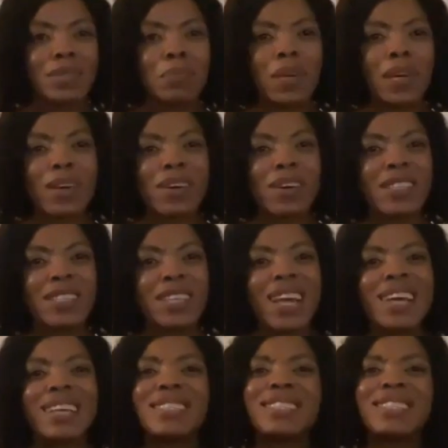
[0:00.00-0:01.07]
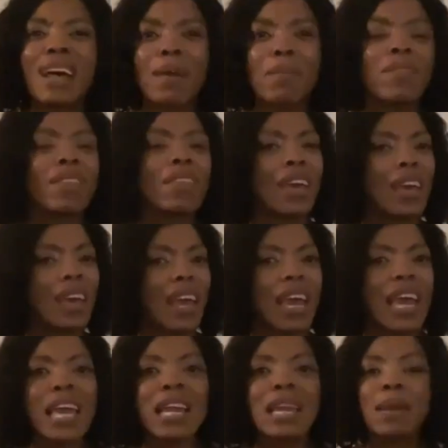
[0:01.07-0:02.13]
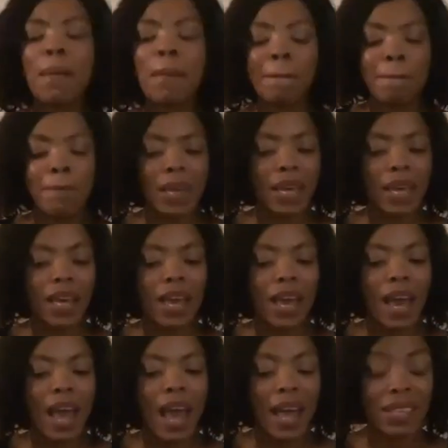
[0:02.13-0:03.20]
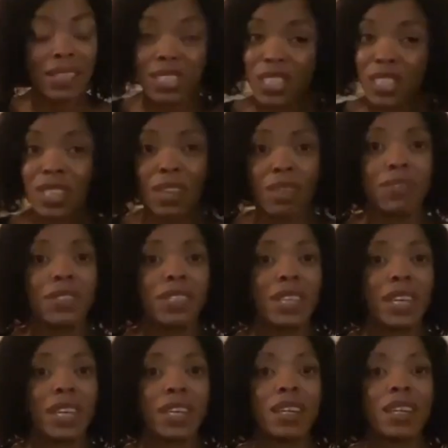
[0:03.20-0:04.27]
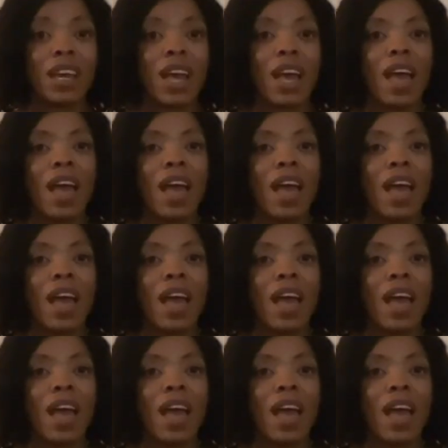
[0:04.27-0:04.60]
is because something in me has shifted